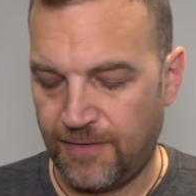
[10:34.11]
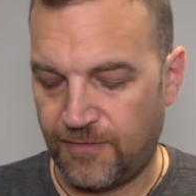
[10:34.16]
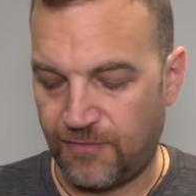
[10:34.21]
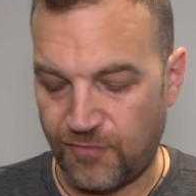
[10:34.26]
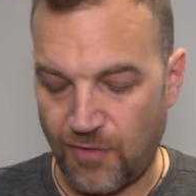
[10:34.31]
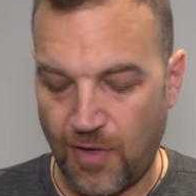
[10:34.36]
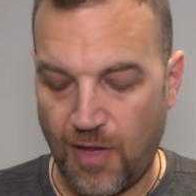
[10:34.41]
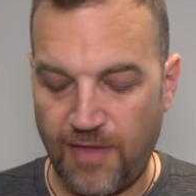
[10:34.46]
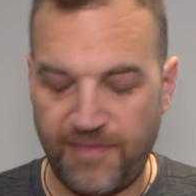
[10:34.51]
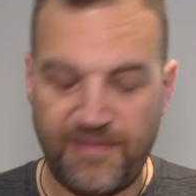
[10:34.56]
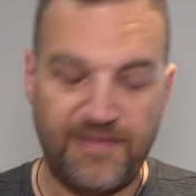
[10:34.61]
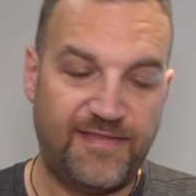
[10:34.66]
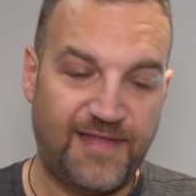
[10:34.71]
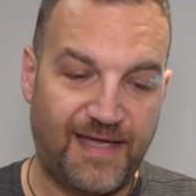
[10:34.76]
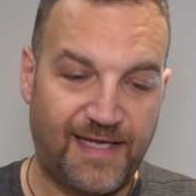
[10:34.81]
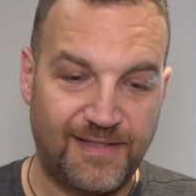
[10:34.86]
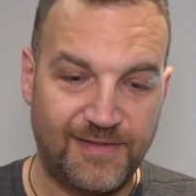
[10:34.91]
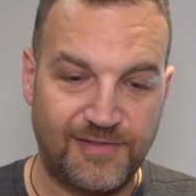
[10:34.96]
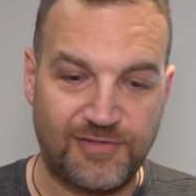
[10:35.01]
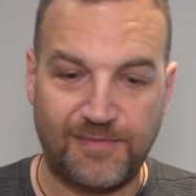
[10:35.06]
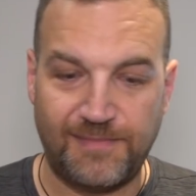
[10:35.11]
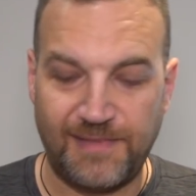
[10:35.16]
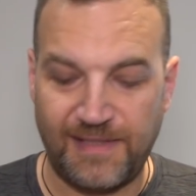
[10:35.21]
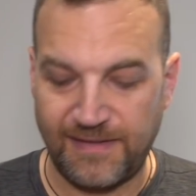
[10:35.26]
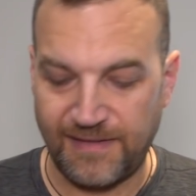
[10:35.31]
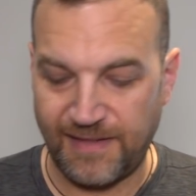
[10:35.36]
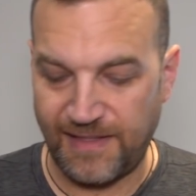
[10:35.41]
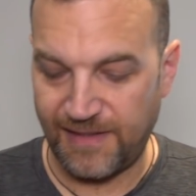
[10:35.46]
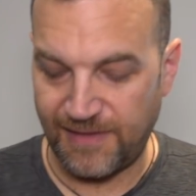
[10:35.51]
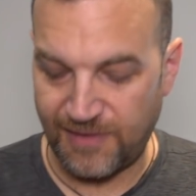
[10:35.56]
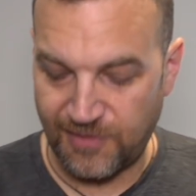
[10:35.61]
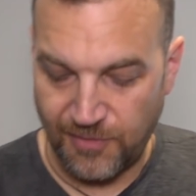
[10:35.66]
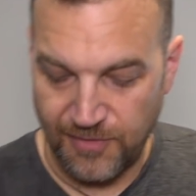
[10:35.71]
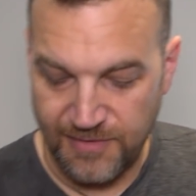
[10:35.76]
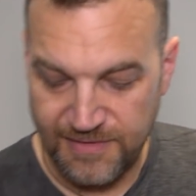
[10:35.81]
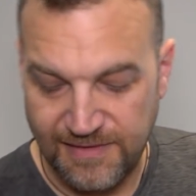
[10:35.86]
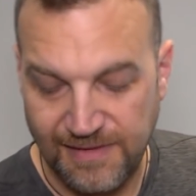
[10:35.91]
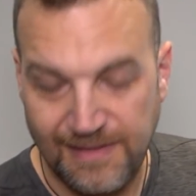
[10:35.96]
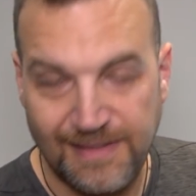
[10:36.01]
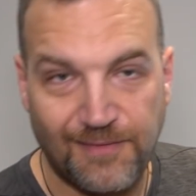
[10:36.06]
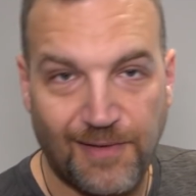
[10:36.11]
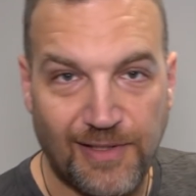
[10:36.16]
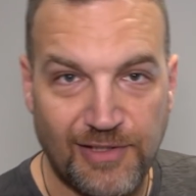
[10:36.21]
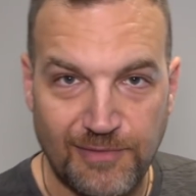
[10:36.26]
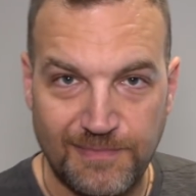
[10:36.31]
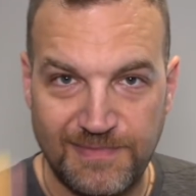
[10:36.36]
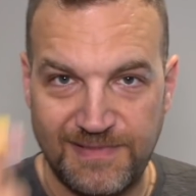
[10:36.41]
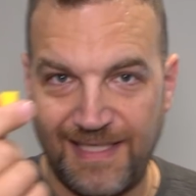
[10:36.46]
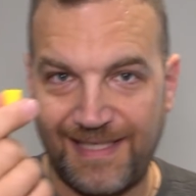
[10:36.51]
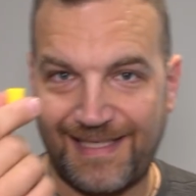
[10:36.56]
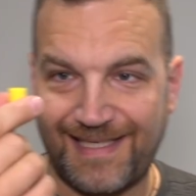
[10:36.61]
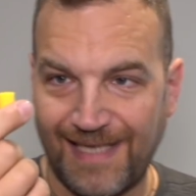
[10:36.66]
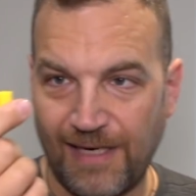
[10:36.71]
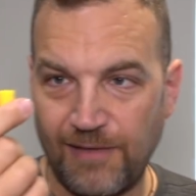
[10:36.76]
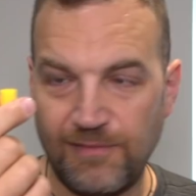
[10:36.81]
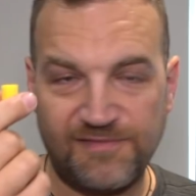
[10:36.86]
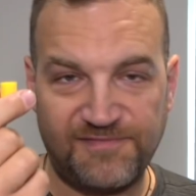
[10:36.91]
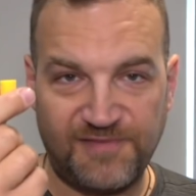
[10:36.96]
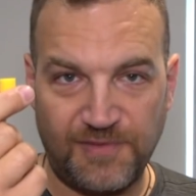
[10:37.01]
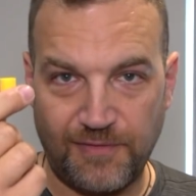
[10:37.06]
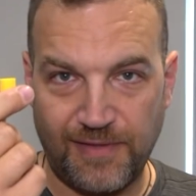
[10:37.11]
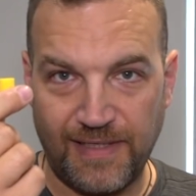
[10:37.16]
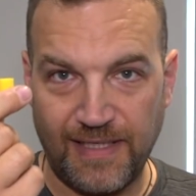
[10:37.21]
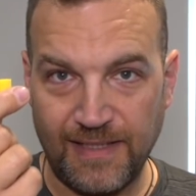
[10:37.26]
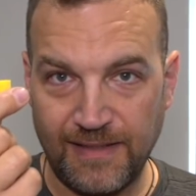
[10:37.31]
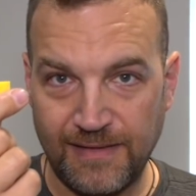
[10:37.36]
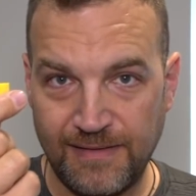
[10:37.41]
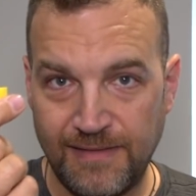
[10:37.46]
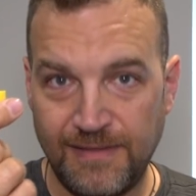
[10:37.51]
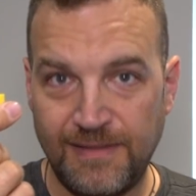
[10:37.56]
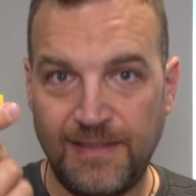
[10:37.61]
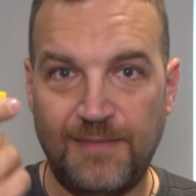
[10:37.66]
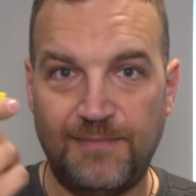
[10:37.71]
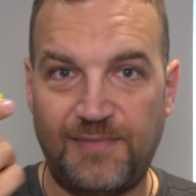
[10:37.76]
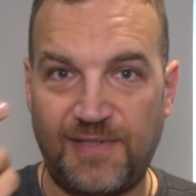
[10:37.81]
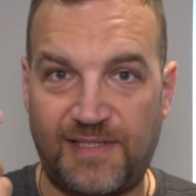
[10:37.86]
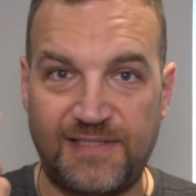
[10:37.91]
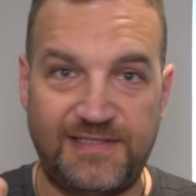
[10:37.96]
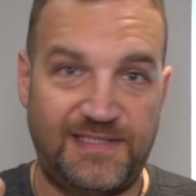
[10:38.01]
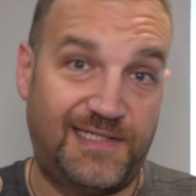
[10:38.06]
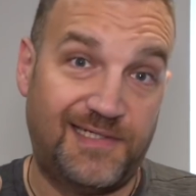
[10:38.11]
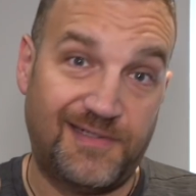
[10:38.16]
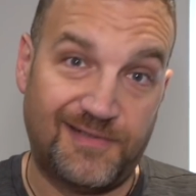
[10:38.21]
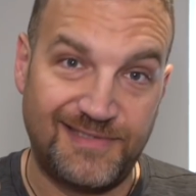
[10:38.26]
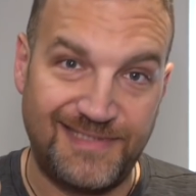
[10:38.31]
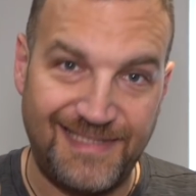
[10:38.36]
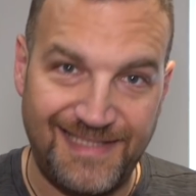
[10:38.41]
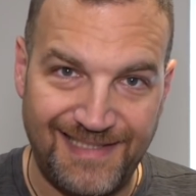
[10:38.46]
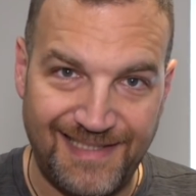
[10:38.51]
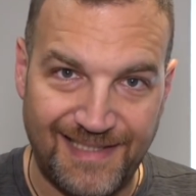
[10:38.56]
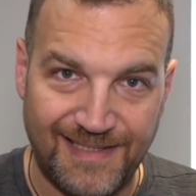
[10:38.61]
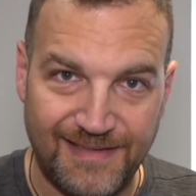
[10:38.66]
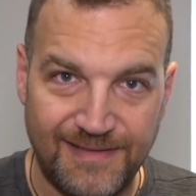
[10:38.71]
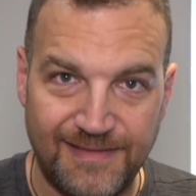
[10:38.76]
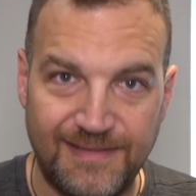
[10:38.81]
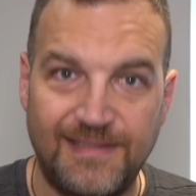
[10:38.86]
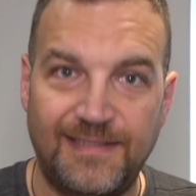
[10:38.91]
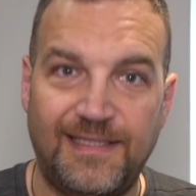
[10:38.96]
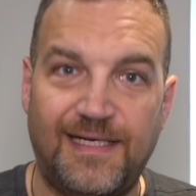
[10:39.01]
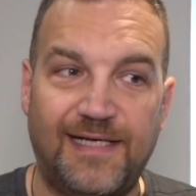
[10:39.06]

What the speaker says: rather than something that you'll constantly wind up taking out of your ear because you can't hear,